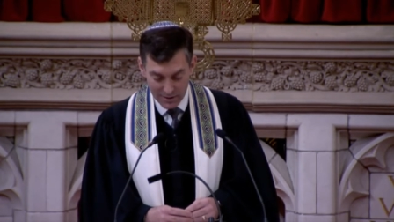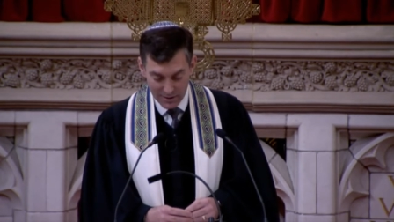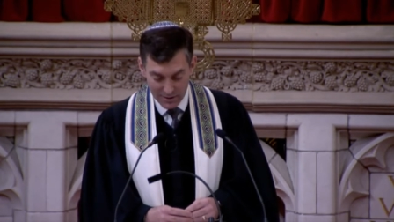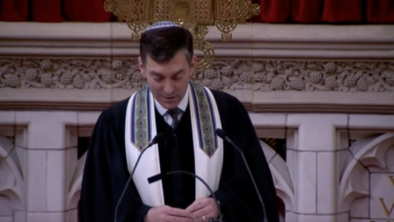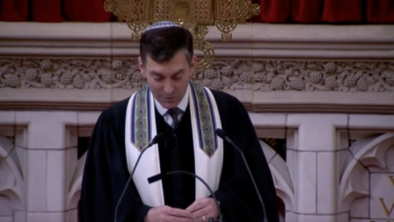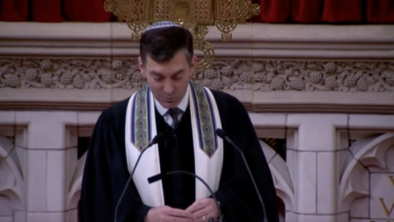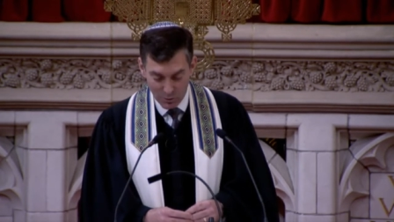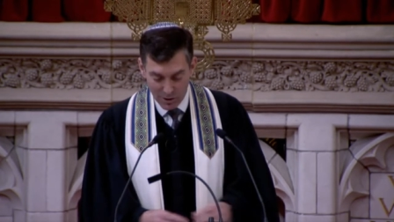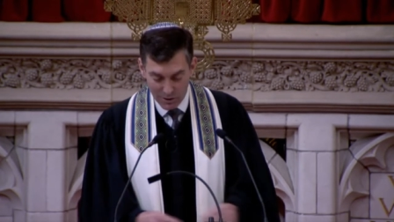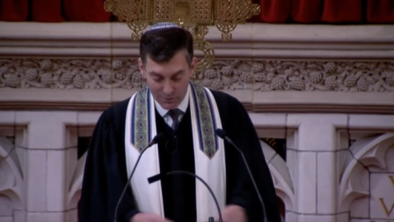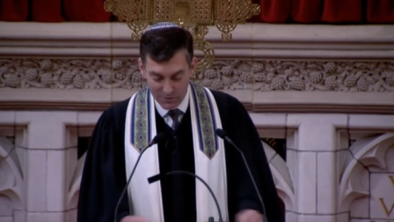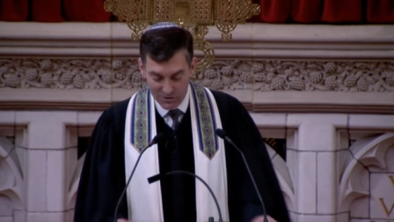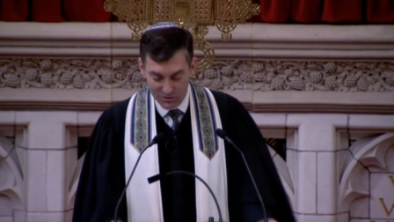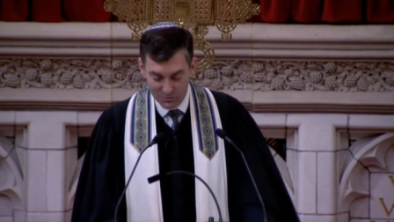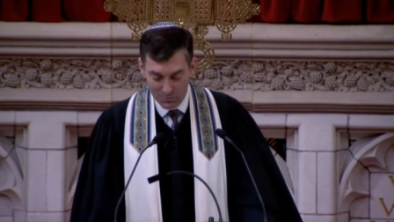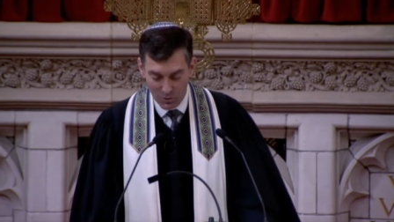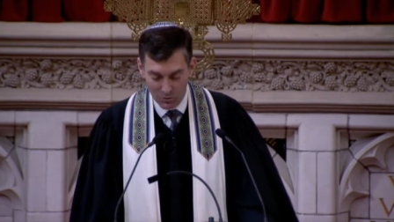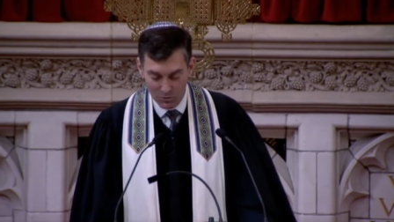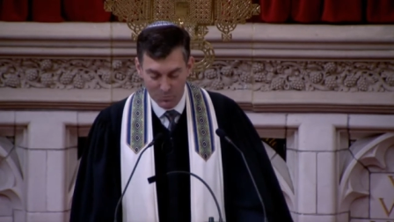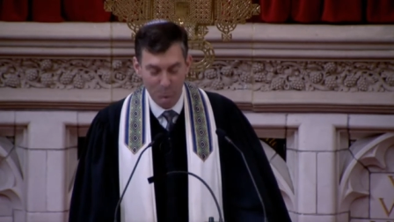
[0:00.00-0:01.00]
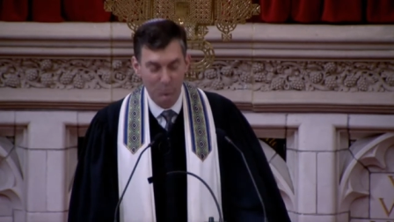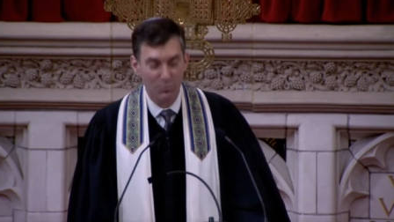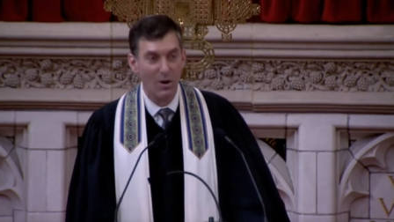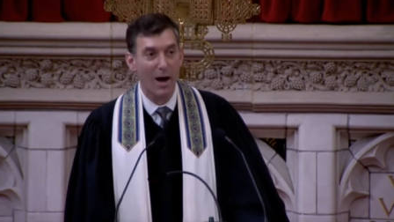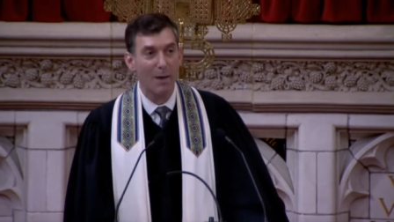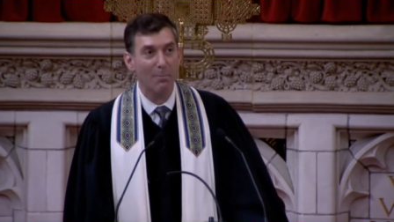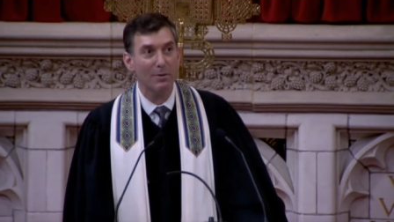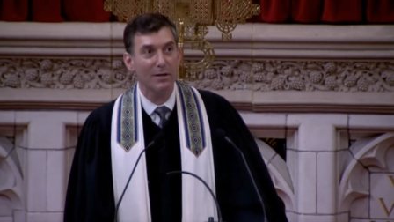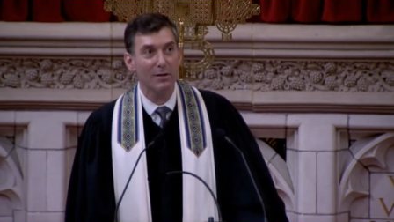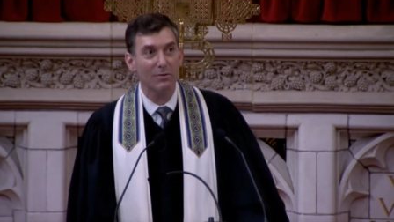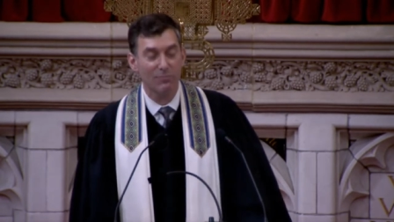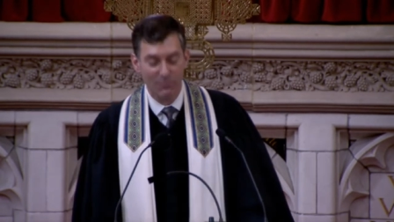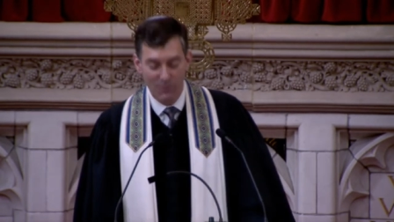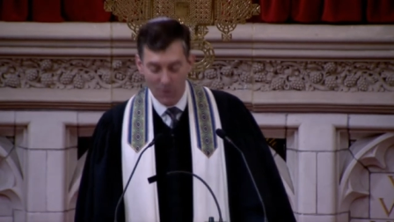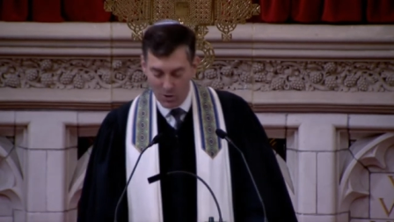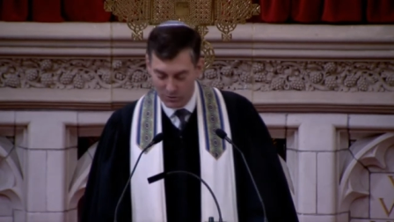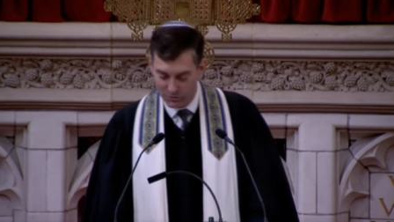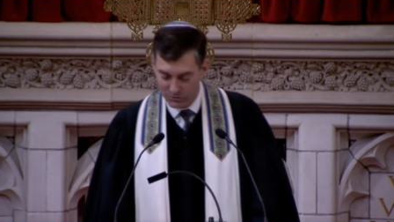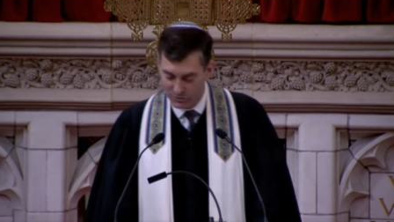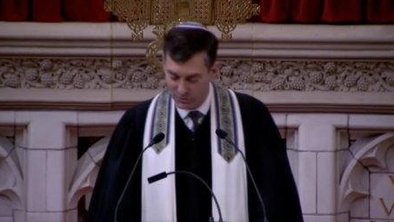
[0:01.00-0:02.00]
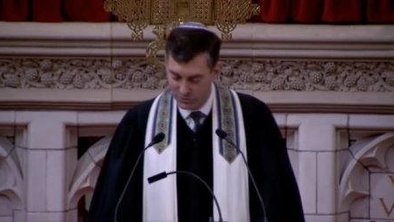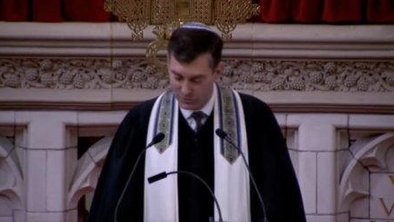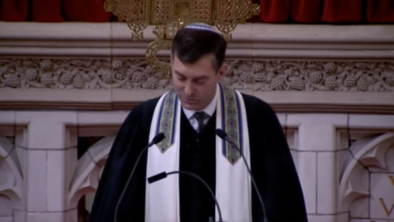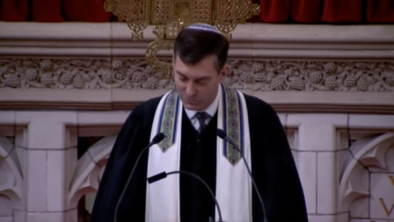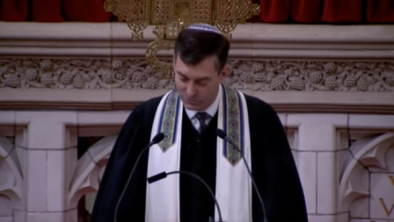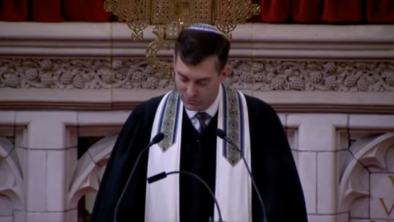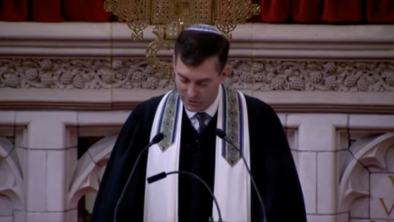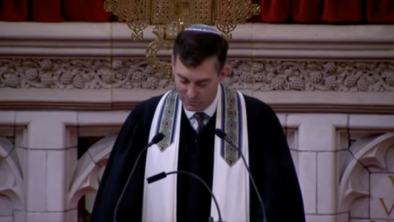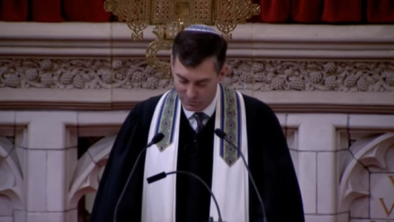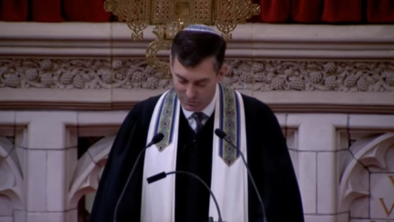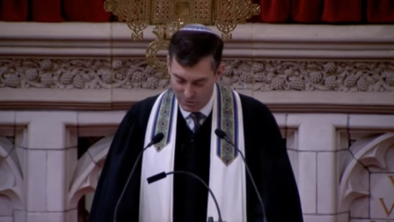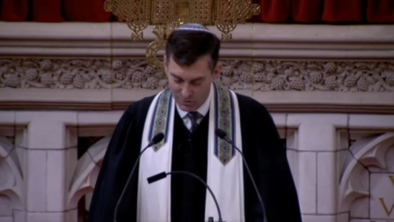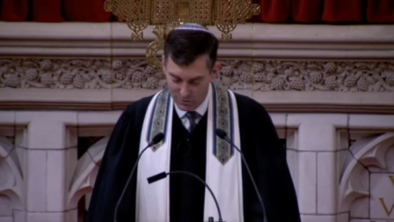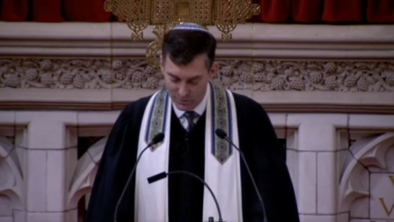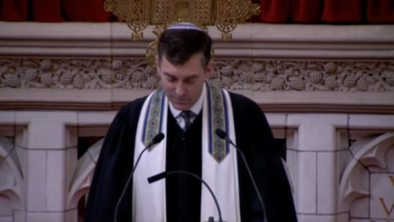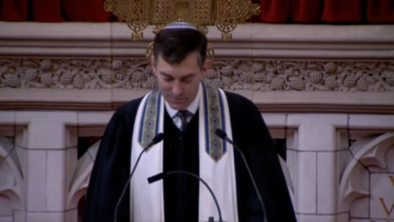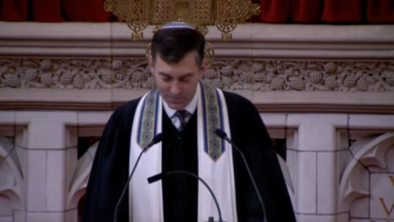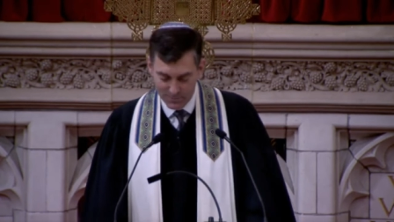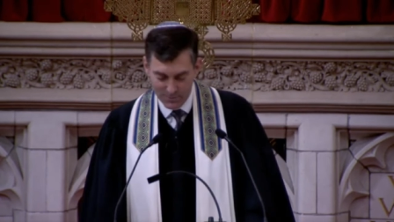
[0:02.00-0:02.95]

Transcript: and one of its most prominent falsehoods, she wrote.